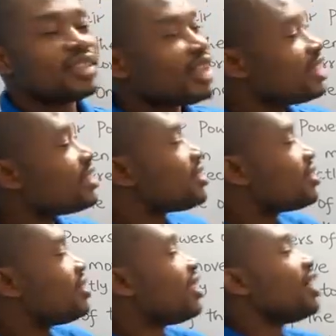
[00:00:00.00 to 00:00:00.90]
That
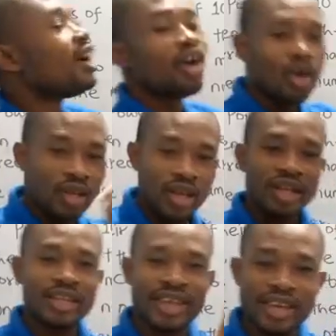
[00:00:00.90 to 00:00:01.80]
is the
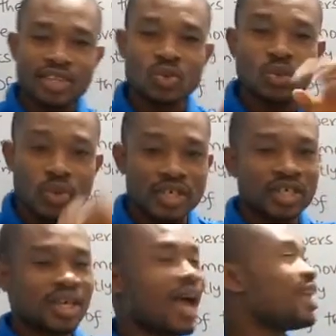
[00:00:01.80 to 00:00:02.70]
only case
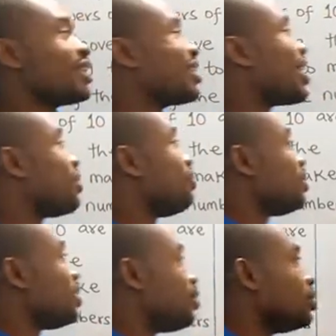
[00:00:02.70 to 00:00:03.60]
where I can
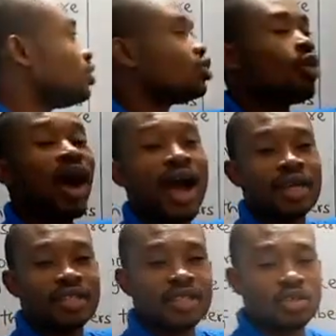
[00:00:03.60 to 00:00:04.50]
be able to
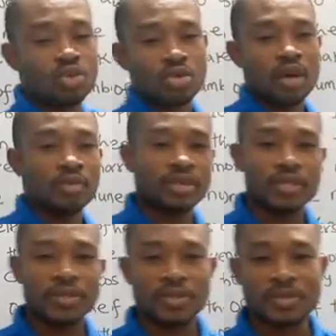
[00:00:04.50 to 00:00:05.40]
add these two
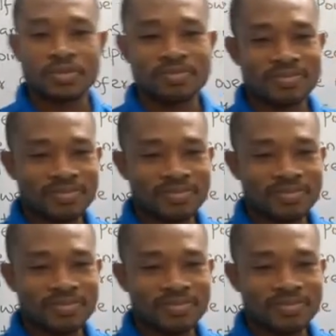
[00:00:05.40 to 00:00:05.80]
numbers.